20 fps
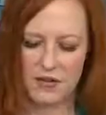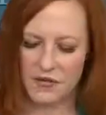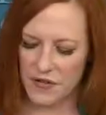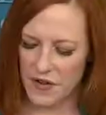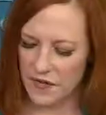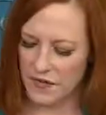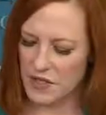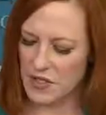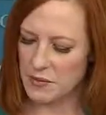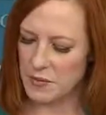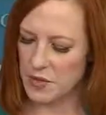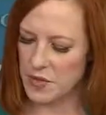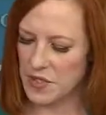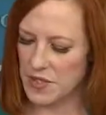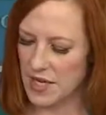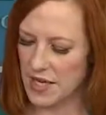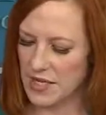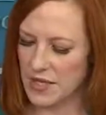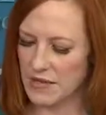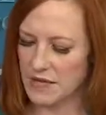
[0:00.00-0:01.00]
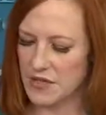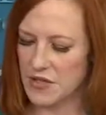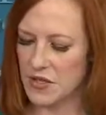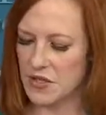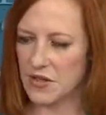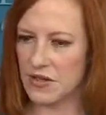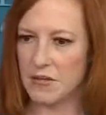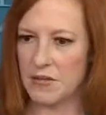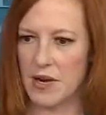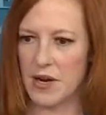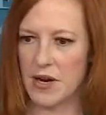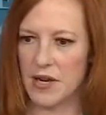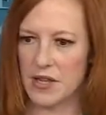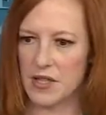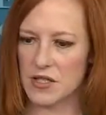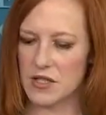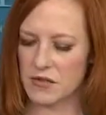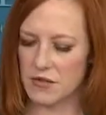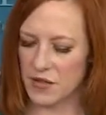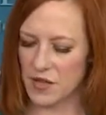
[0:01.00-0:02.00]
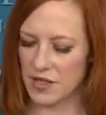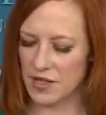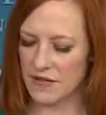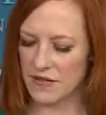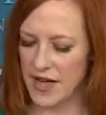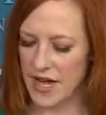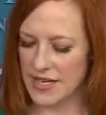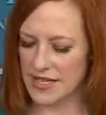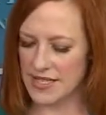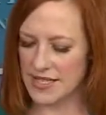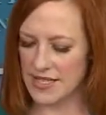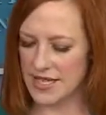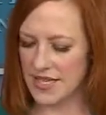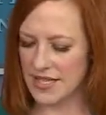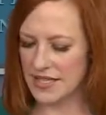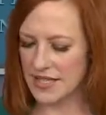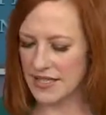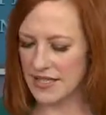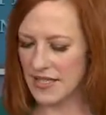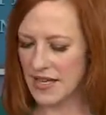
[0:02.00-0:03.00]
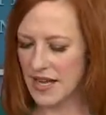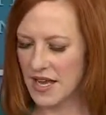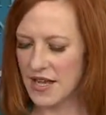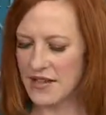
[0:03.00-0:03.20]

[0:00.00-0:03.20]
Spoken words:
50% of adult Americans fully vaccinated.